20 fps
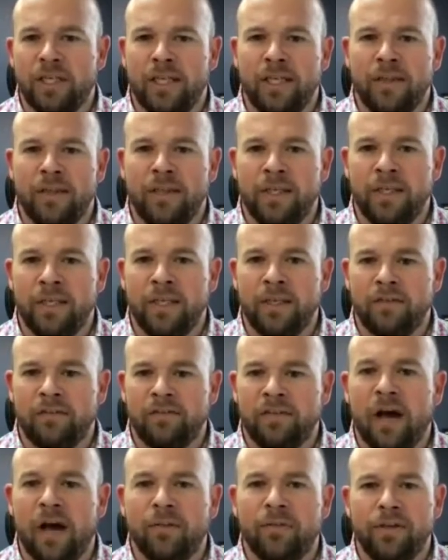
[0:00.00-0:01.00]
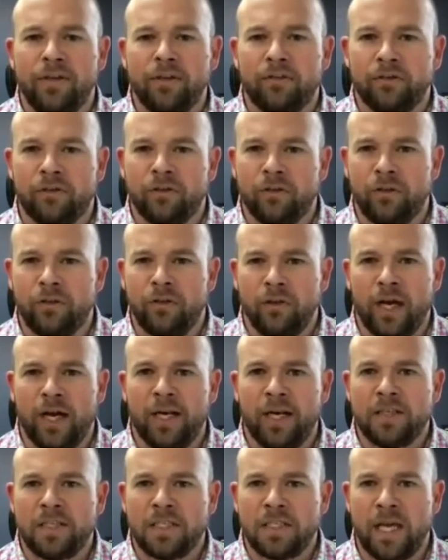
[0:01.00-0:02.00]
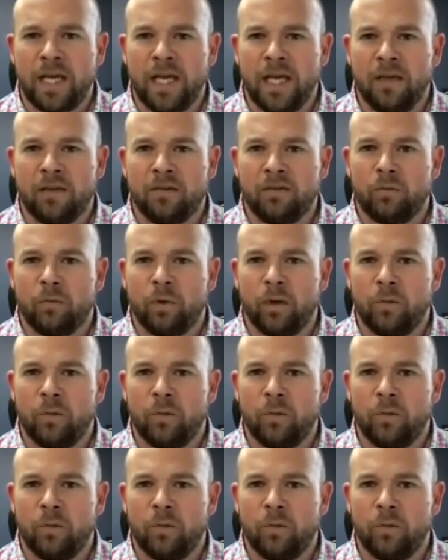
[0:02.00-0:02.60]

in the southeastern United States,